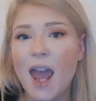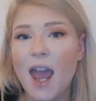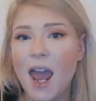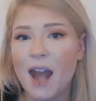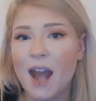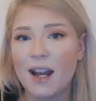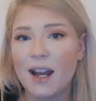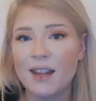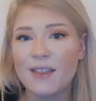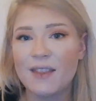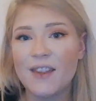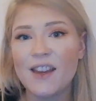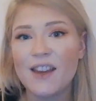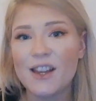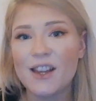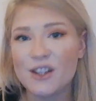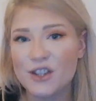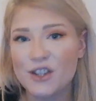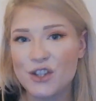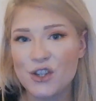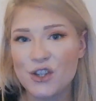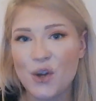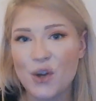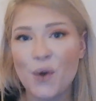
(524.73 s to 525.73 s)
And I think
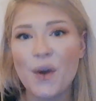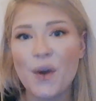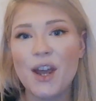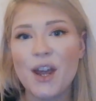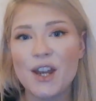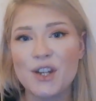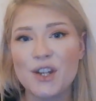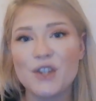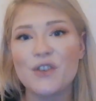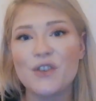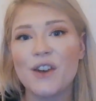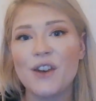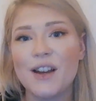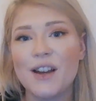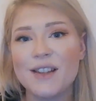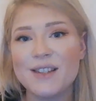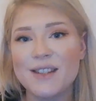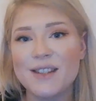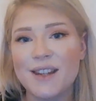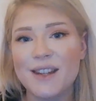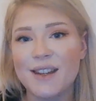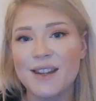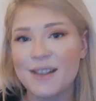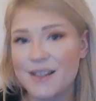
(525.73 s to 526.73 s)
it's so
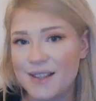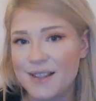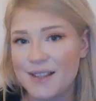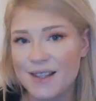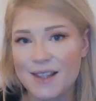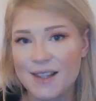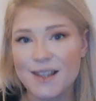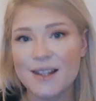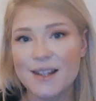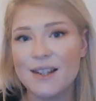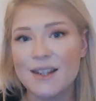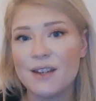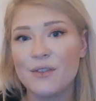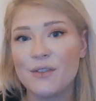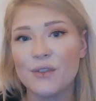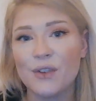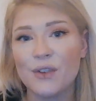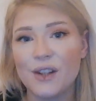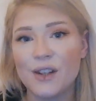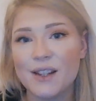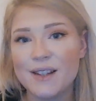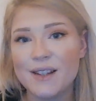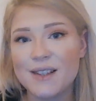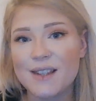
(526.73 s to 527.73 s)
interesting to see the
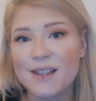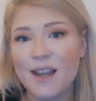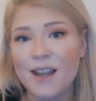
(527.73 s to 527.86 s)
difference